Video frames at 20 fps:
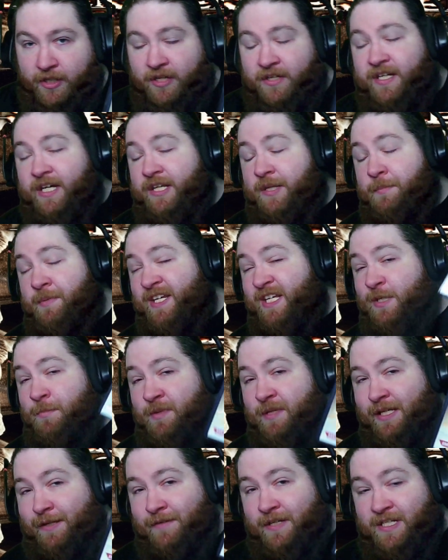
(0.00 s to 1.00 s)
Now, the
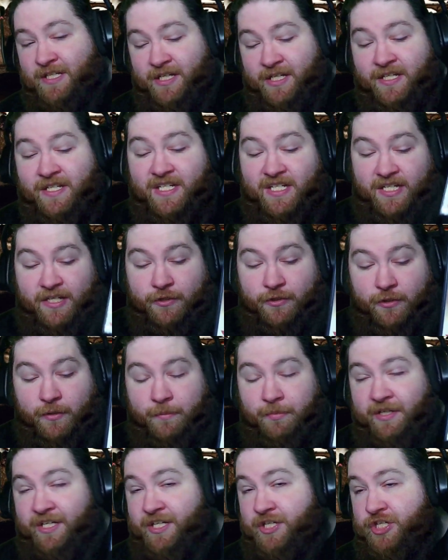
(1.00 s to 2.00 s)
PSP is
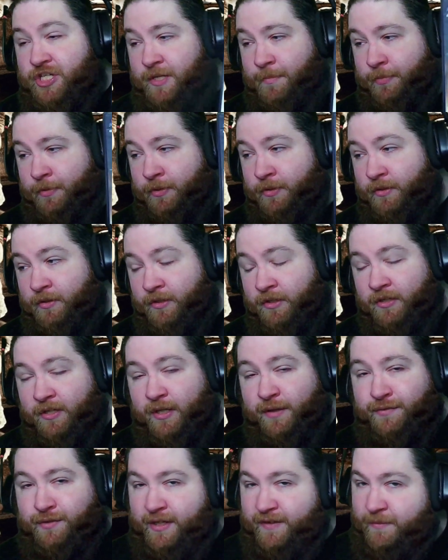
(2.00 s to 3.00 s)
considerably cheaper.
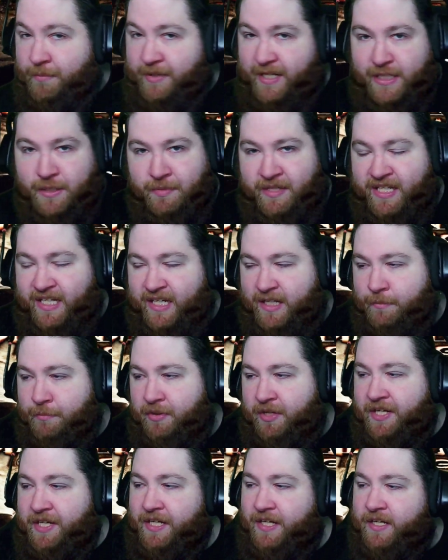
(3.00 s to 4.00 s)
If you have a PSP that can
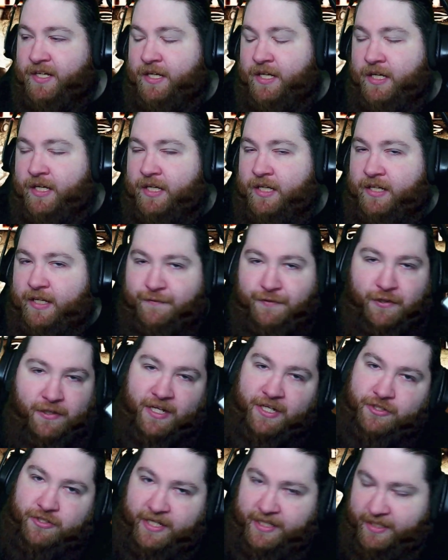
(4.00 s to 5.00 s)
play it, if you're
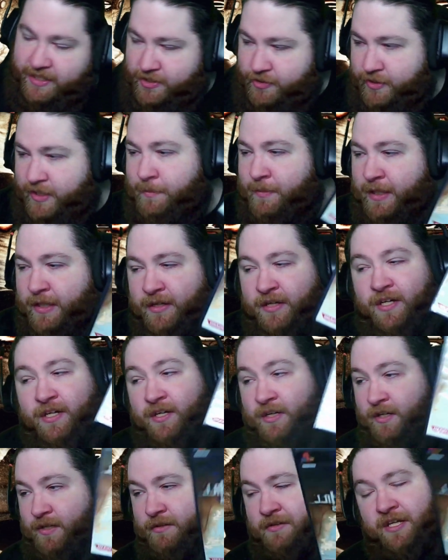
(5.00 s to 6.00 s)
not trying to stream it,
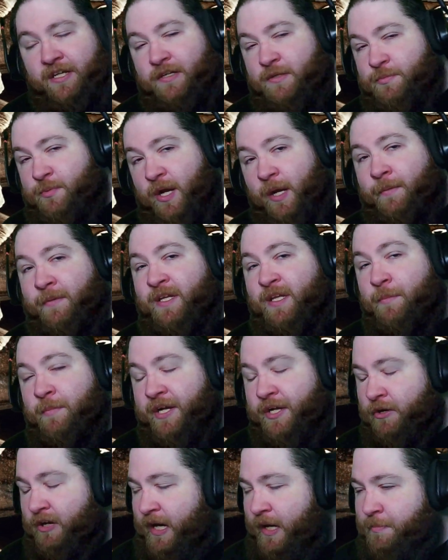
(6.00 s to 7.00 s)
then it's probably the
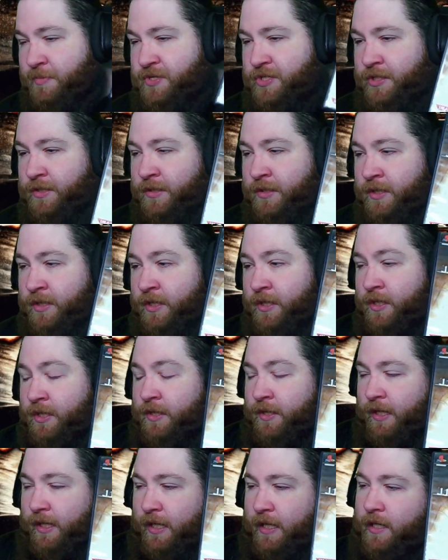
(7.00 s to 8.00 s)
better option.
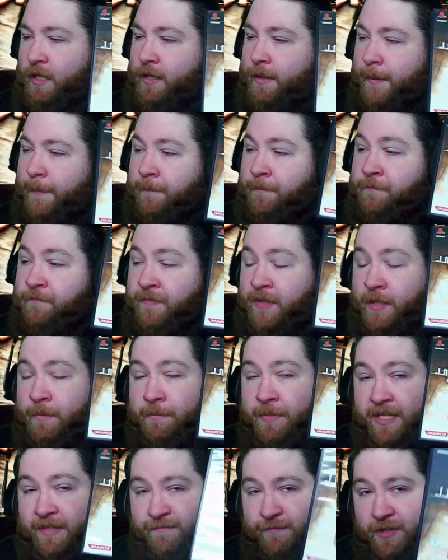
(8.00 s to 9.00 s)

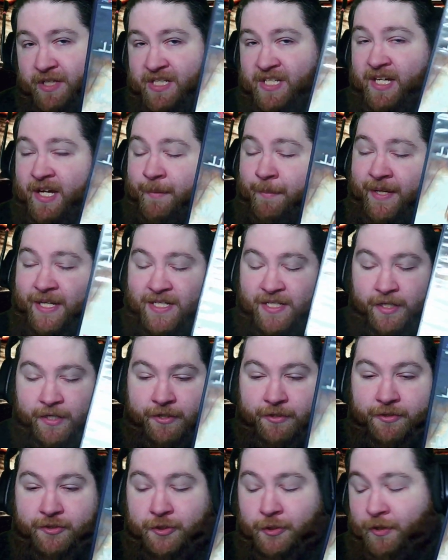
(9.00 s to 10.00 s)
But for this copy, it's
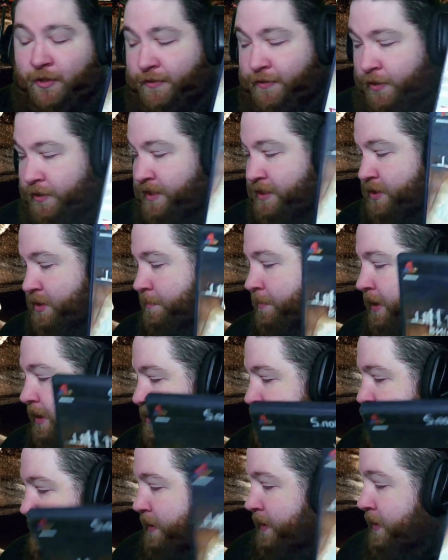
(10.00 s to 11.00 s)

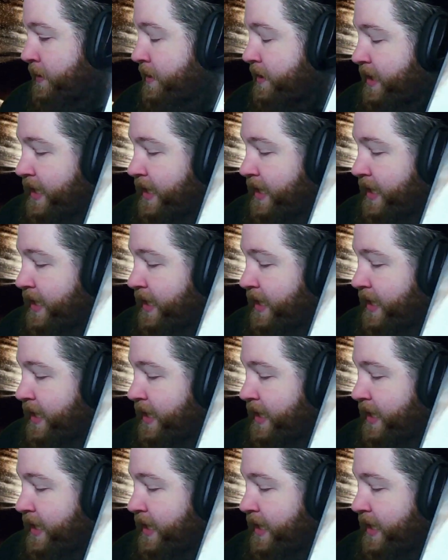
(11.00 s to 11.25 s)
$132.